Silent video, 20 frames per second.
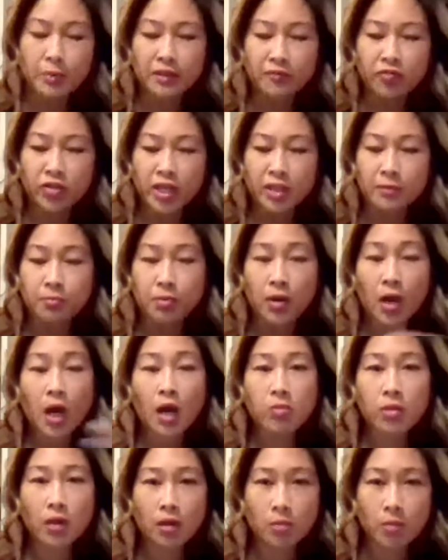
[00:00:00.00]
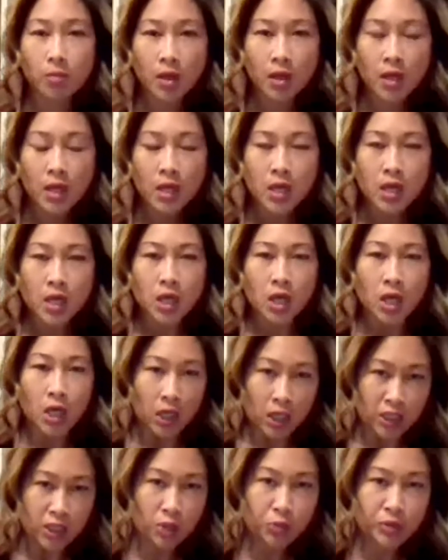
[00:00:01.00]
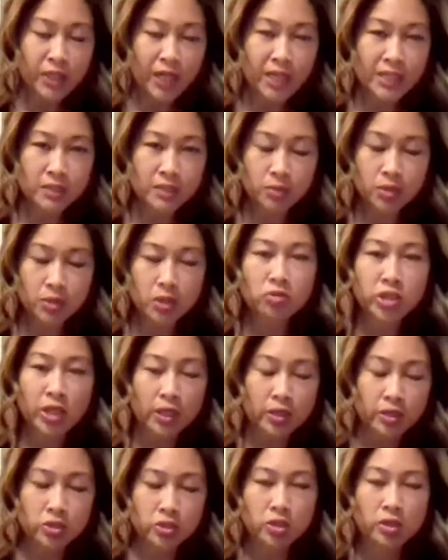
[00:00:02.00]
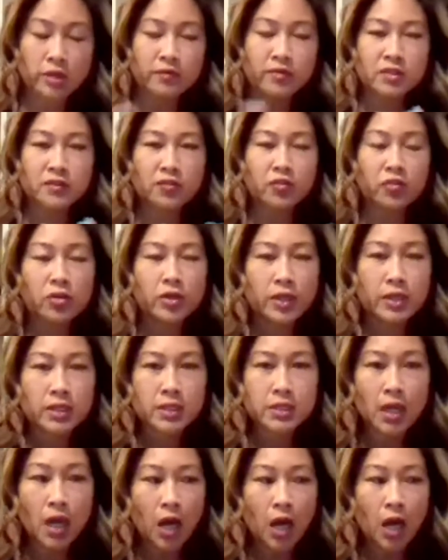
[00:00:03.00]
But if we had a problem, we'd ask them to go check the servers for us.